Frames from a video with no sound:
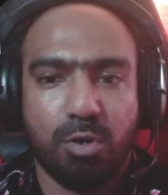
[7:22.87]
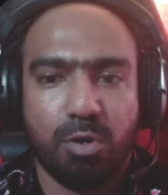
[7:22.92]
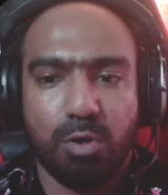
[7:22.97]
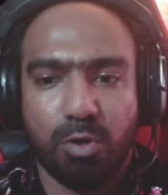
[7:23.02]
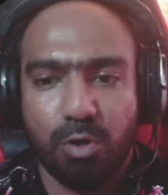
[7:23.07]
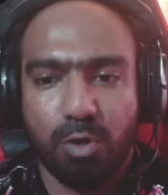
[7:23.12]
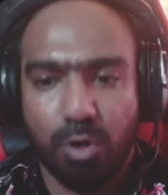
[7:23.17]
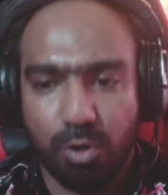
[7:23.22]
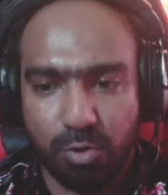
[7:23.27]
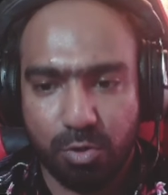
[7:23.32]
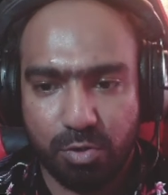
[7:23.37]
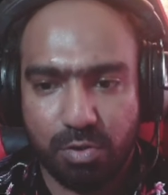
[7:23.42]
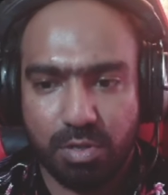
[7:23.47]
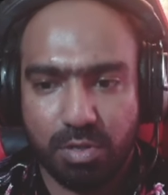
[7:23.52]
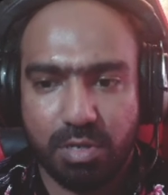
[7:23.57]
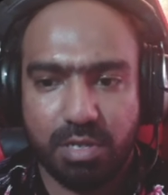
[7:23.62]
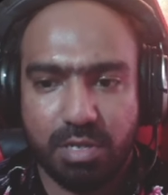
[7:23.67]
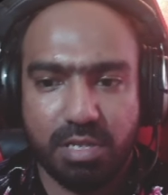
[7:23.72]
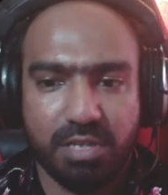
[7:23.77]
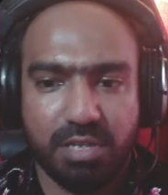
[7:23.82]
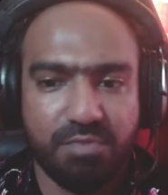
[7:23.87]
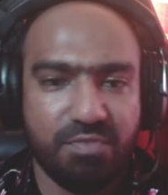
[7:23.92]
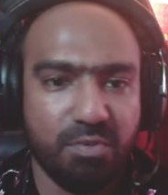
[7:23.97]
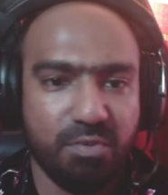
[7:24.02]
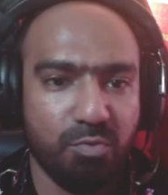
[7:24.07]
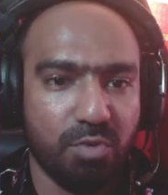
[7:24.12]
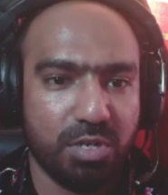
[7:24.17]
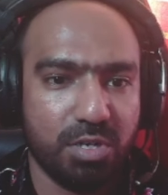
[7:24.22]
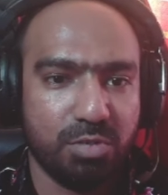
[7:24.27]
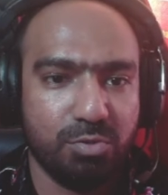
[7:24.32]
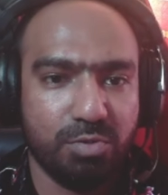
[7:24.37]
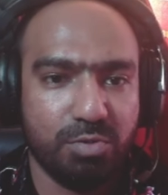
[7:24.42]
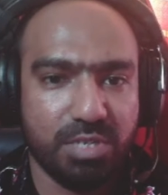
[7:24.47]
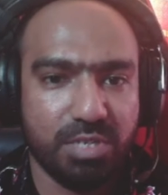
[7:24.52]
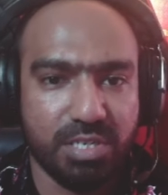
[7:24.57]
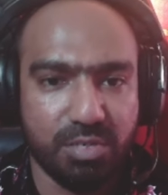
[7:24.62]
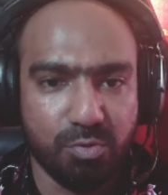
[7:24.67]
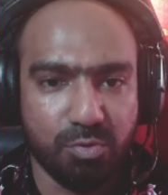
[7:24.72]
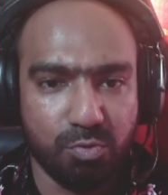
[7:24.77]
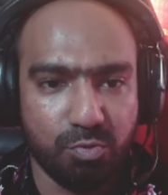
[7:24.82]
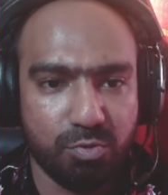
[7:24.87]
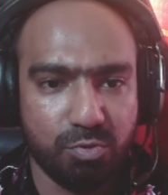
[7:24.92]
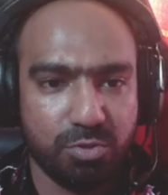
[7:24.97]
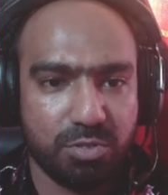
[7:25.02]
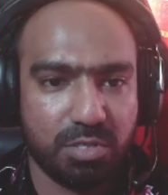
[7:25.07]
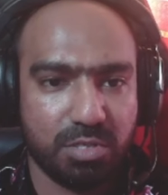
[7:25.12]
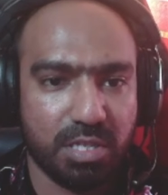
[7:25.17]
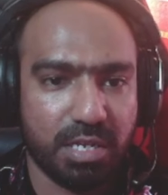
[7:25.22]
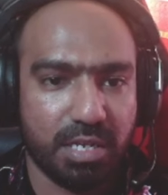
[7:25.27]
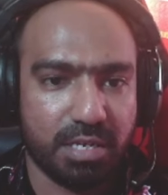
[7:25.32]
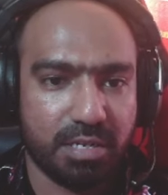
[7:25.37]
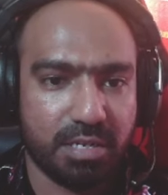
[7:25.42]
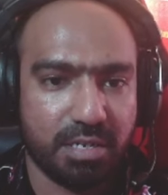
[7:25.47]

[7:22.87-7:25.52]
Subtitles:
Or if you want to use like